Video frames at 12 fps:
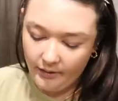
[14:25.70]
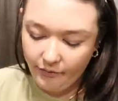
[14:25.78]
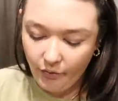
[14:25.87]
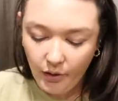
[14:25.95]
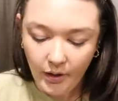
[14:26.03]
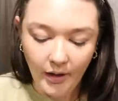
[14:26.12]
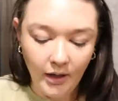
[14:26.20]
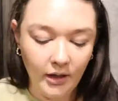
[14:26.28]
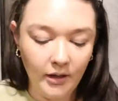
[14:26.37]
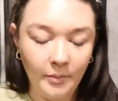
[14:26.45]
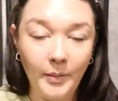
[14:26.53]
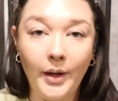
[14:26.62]
right, for
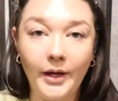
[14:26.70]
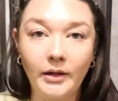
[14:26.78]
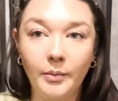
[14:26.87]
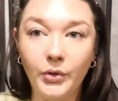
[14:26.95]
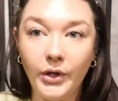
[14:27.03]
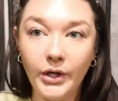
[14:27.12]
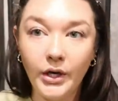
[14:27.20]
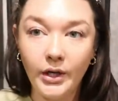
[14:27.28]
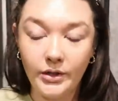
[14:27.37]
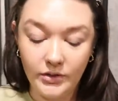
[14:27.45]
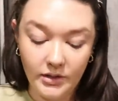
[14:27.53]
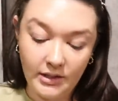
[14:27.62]
my lip liner,
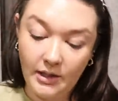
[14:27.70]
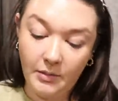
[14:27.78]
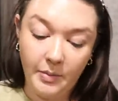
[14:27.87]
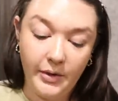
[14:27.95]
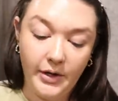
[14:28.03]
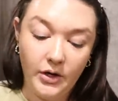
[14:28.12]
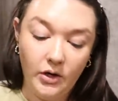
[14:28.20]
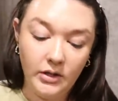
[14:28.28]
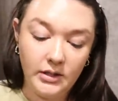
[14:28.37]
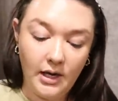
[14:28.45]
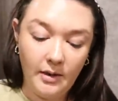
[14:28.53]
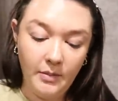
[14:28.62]
I use the same lip liner all
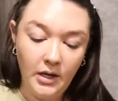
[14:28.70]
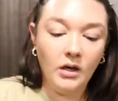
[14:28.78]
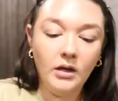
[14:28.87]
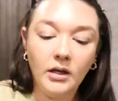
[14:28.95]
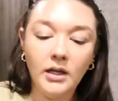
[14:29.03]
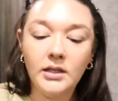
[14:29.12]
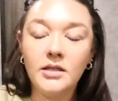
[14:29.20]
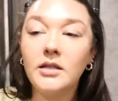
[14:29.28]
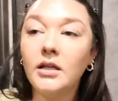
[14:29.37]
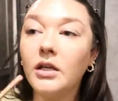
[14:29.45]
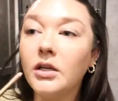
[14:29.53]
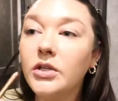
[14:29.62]
the time. It's
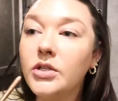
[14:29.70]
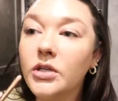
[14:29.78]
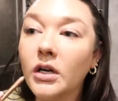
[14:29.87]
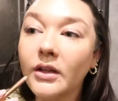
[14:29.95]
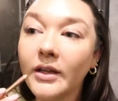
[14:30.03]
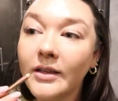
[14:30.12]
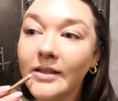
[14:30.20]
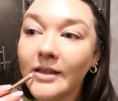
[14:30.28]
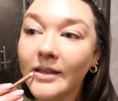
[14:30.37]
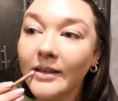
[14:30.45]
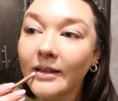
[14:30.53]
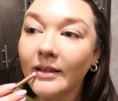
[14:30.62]
the
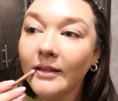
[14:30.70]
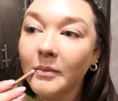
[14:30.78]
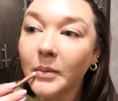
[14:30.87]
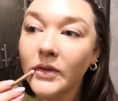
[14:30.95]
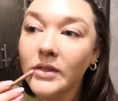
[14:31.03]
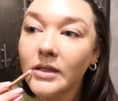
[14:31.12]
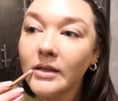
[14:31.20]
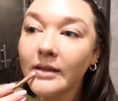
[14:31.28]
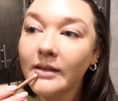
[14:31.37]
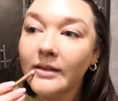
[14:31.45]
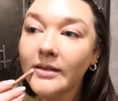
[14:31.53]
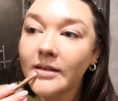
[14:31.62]
Charlotte, I'm
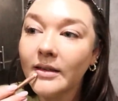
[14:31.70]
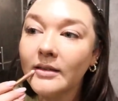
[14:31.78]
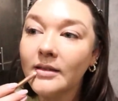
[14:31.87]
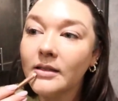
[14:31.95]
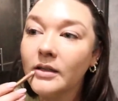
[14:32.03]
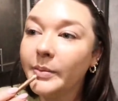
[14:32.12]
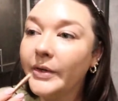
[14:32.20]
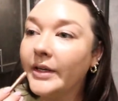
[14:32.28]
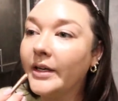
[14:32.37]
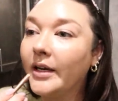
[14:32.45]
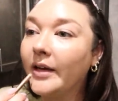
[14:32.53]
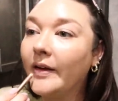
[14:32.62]
using the Charlotte
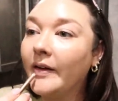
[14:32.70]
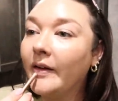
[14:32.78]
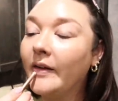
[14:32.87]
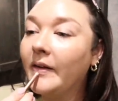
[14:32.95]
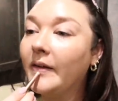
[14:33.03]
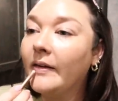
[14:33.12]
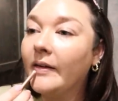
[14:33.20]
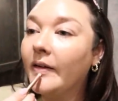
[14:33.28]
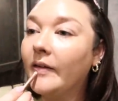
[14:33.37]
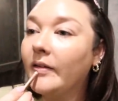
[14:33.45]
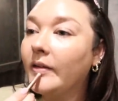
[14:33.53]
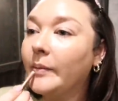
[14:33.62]
Tilbury
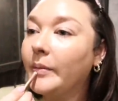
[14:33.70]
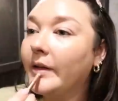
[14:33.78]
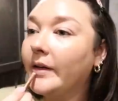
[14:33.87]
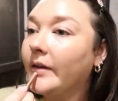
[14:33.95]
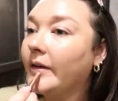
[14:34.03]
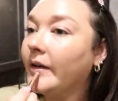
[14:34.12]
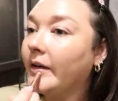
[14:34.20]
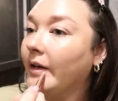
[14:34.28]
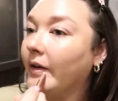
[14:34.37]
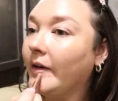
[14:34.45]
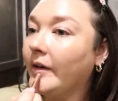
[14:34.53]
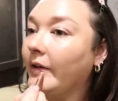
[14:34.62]
lip liner in
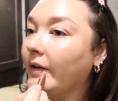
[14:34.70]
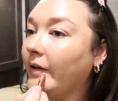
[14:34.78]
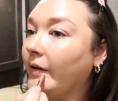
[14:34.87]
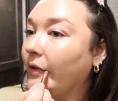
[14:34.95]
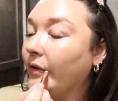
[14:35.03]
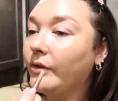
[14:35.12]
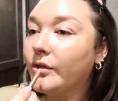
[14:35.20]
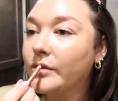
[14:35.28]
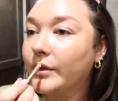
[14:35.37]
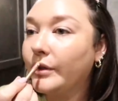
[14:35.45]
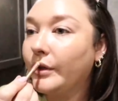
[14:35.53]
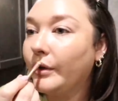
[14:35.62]
Iconic Nude.
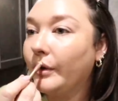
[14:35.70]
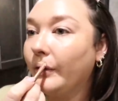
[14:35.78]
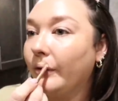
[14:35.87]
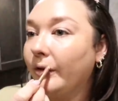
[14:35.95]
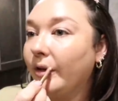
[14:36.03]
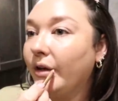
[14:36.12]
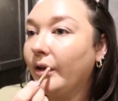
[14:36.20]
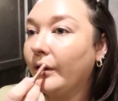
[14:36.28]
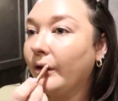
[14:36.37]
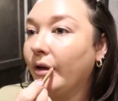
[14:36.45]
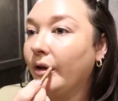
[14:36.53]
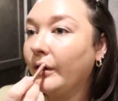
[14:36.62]
It's like the
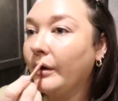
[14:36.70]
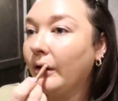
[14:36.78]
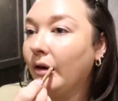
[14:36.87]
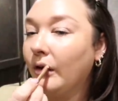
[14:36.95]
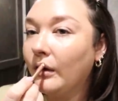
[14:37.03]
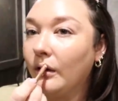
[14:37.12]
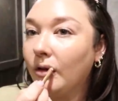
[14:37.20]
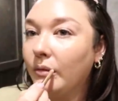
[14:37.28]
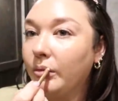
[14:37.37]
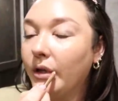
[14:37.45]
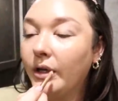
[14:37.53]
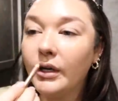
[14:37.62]
only
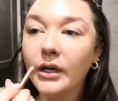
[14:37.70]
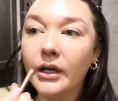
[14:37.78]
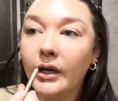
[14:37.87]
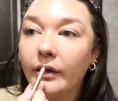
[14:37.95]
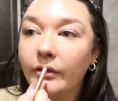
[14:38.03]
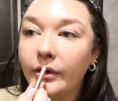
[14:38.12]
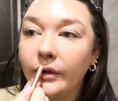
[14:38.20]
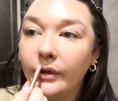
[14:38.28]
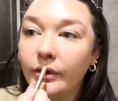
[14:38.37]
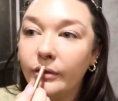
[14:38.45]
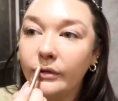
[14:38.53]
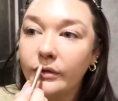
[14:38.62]
lip liner I ever
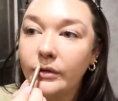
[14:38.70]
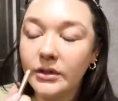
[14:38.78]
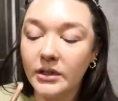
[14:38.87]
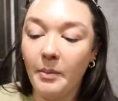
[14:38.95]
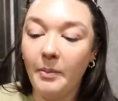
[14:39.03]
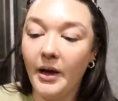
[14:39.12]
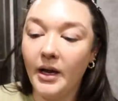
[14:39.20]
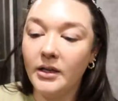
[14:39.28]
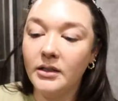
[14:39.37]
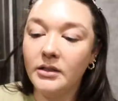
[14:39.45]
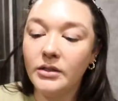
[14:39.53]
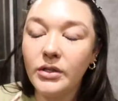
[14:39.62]
use. It's the
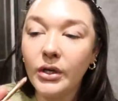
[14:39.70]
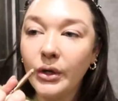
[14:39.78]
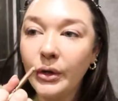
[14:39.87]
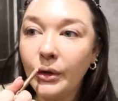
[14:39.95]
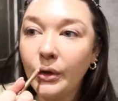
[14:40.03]
best.